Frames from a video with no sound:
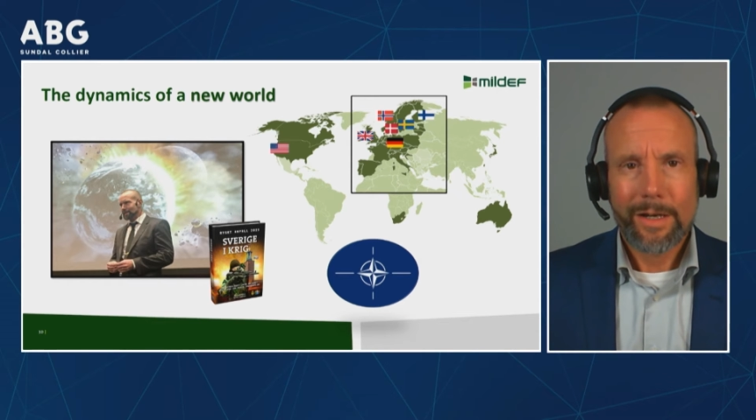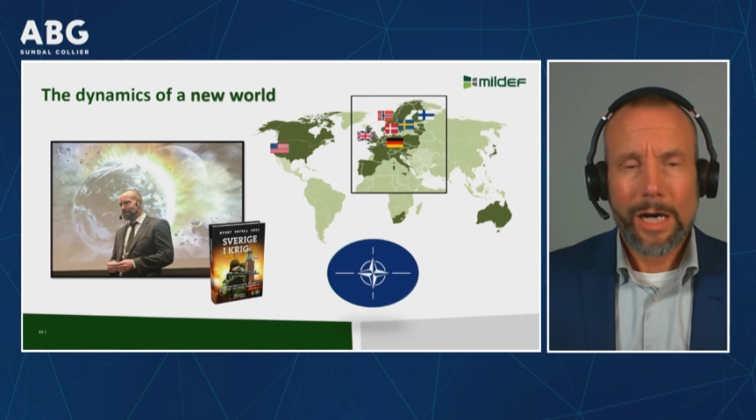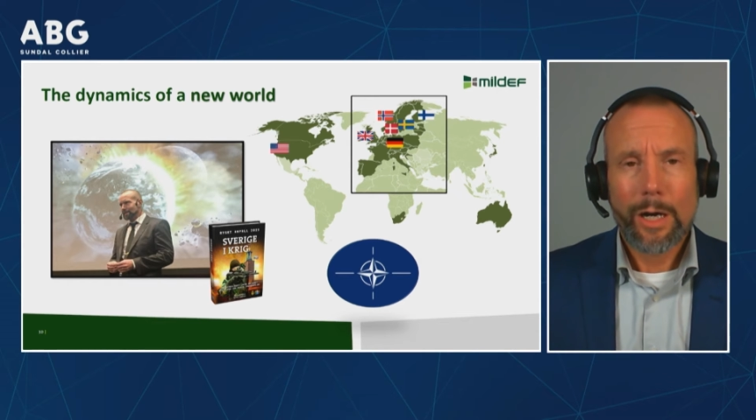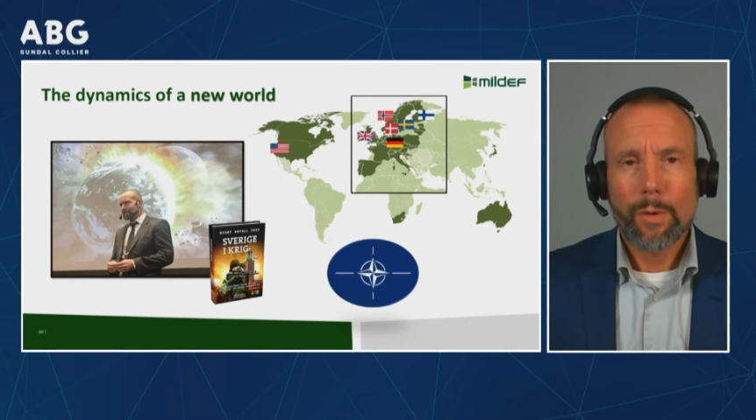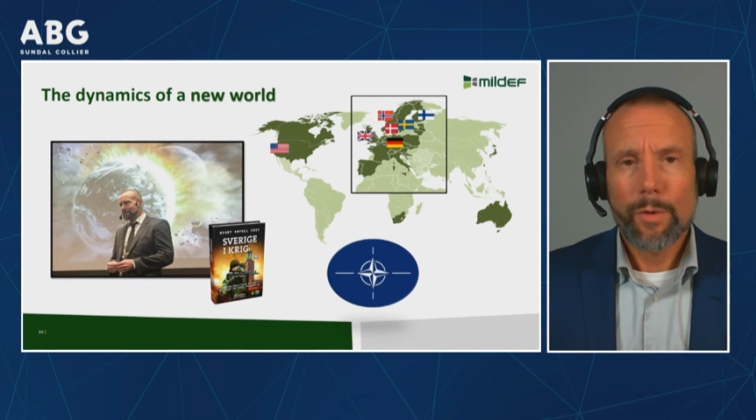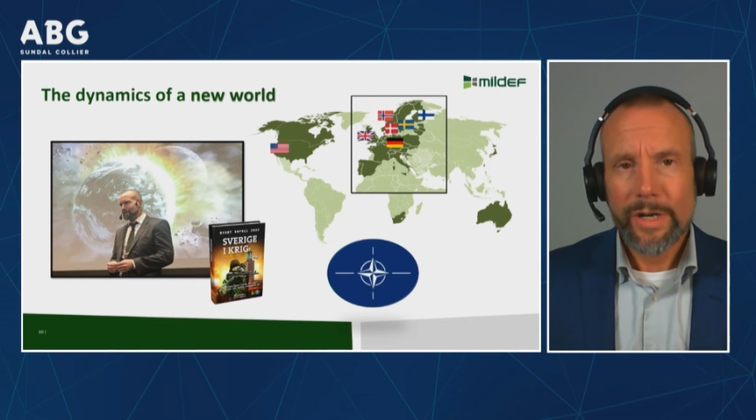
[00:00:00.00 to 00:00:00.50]

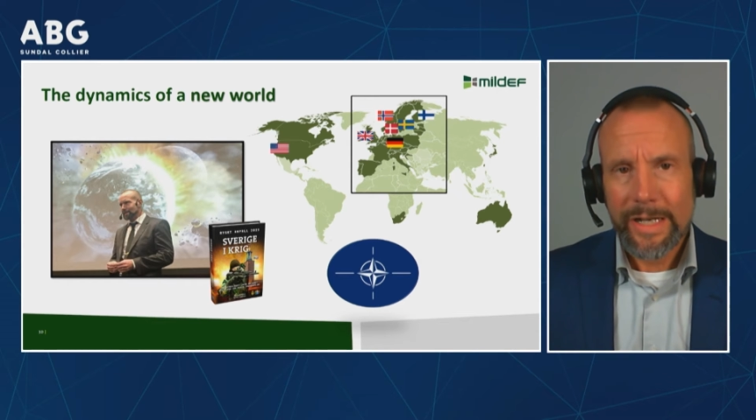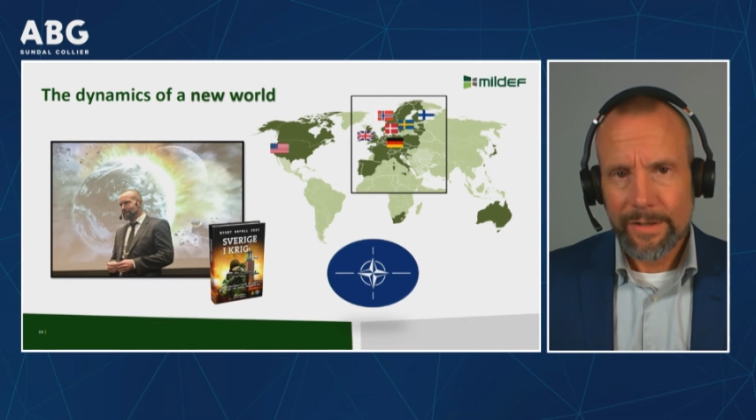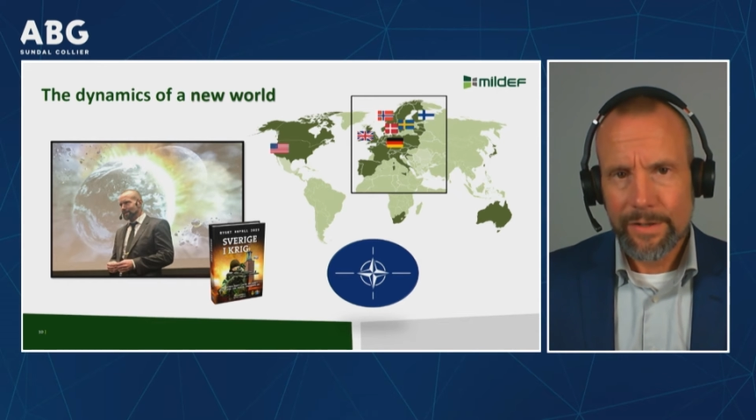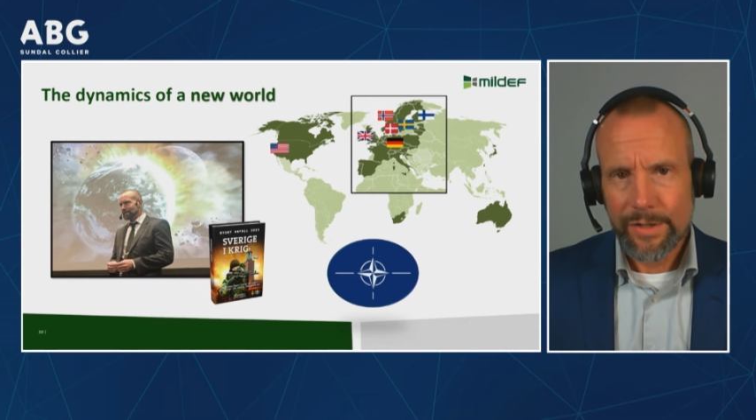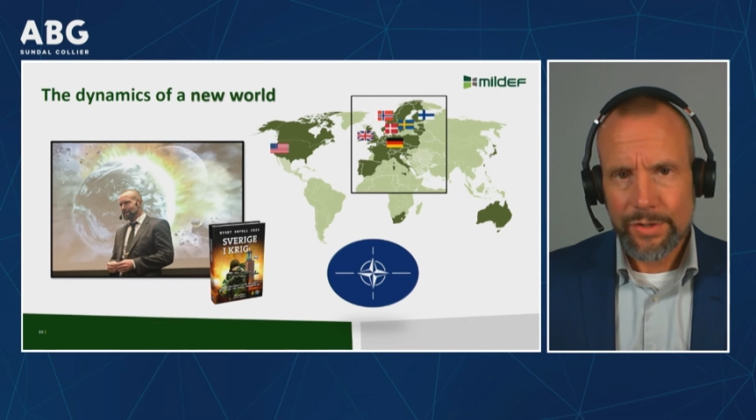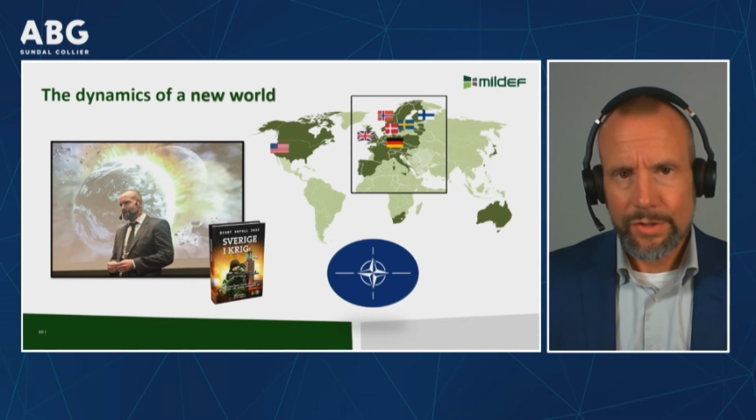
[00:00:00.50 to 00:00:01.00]
our
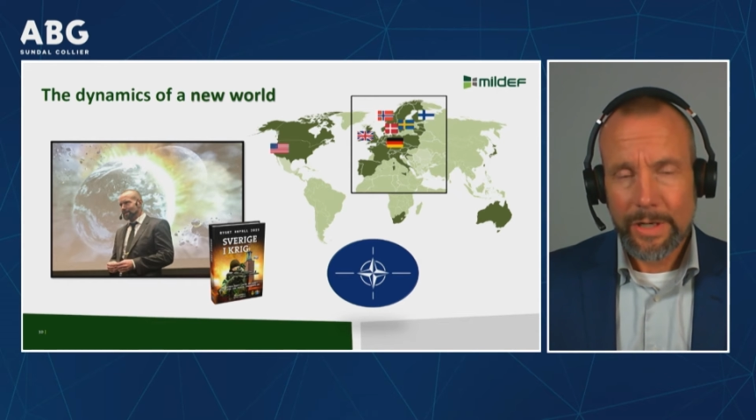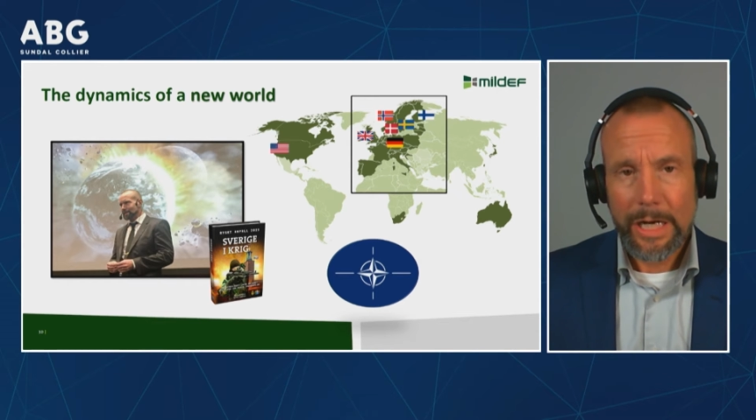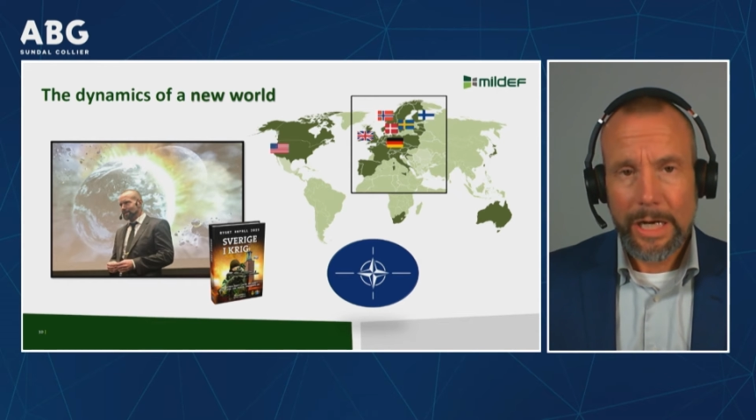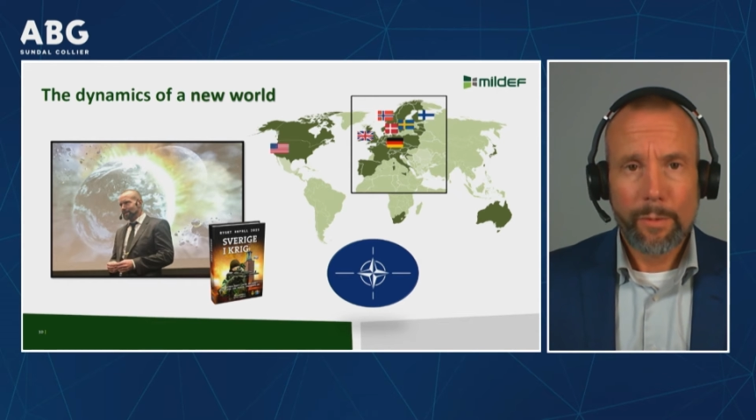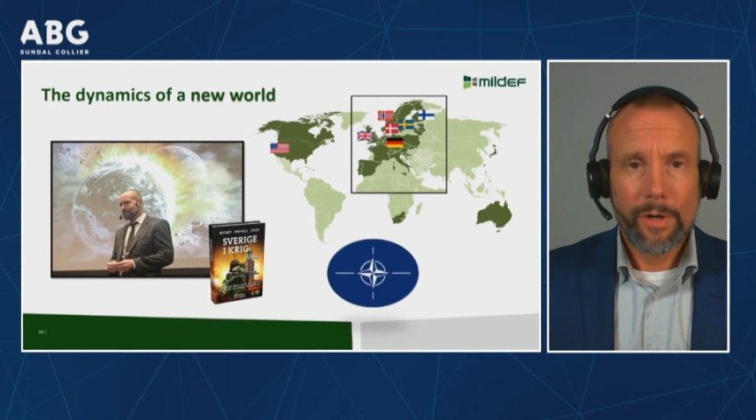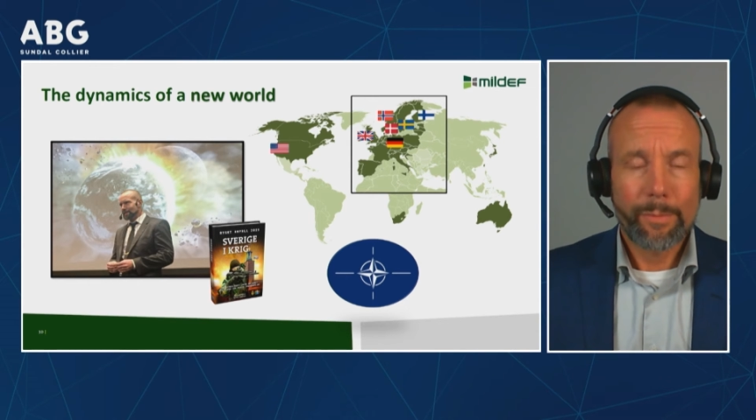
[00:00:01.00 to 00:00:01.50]
industry, our